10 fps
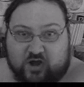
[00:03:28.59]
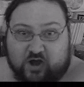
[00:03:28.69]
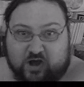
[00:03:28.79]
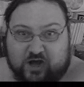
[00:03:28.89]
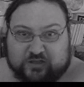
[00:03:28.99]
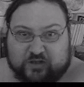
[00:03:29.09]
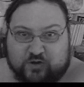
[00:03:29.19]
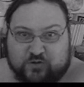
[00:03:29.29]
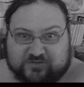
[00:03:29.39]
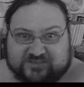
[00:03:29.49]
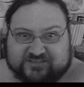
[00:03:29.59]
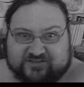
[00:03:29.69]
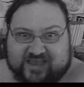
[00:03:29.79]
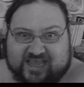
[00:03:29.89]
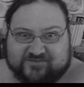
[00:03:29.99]
all owned
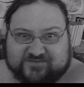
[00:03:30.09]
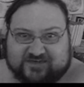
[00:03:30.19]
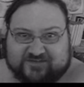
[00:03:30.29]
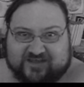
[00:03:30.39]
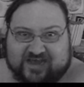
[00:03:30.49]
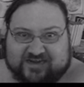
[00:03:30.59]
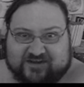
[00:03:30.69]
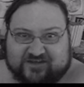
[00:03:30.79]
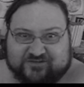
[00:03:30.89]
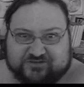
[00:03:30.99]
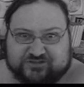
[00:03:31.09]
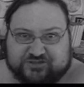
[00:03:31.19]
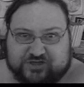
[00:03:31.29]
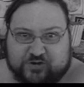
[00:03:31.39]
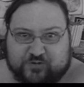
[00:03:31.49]
slaves and a lot of others
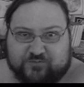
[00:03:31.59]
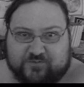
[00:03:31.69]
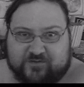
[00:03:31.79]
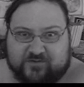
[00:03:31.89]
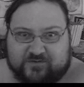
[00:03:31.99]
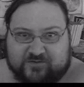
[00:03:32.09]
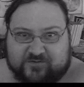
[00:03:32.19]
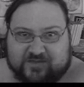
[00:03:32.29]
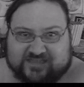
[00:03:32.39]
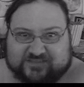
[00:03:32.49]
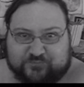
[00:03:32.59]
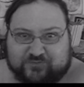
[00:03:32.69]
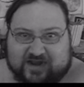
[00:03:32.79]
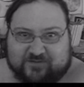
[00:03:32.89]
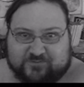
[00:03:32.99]
too. That's a
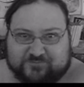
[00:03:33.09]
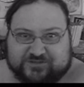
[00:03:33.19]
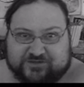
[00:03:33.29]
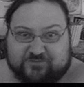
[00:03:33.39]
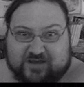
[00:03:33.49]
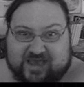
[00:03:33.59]
problem too.